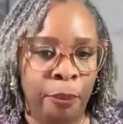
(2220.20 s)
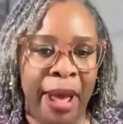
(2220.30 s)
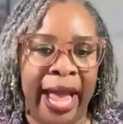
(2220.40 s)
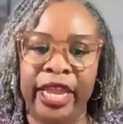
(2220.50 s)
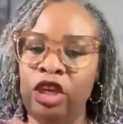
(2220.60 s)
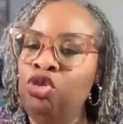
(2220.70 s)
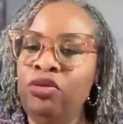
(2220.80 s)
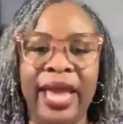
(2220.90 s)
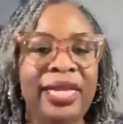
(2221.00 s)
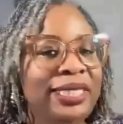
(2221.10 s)
pocket, you
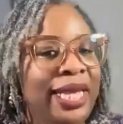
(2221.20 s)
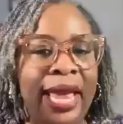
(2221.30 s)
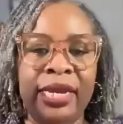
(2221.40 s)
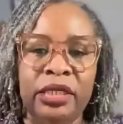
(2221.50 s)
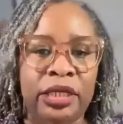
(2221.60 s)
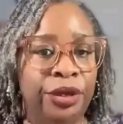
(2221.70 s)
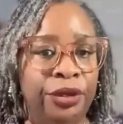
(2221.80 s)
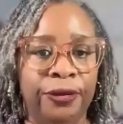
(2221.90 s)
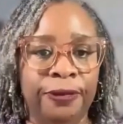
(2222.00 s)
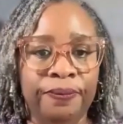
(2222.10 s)
can't say I didn't tell
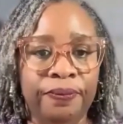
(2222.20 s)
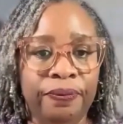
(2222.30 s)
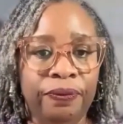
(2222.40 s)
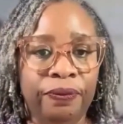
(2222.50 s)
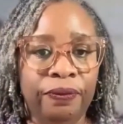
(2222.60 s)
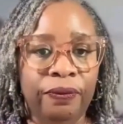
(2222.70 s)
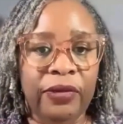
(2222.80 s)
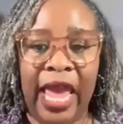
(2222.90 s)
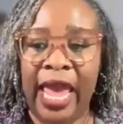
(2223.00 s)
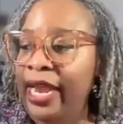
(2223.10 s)
you.
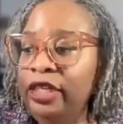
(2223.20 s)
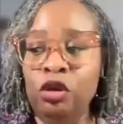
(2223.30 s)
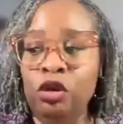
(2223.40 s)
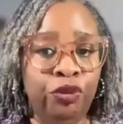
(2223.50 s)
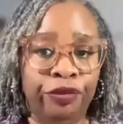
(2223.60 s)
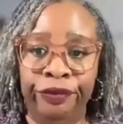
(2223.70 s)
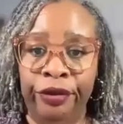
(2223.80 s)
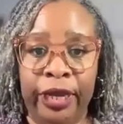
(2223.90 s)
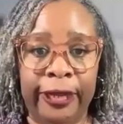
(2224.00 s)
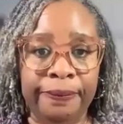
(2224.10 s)
And I told you for
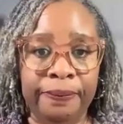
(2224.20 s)
free,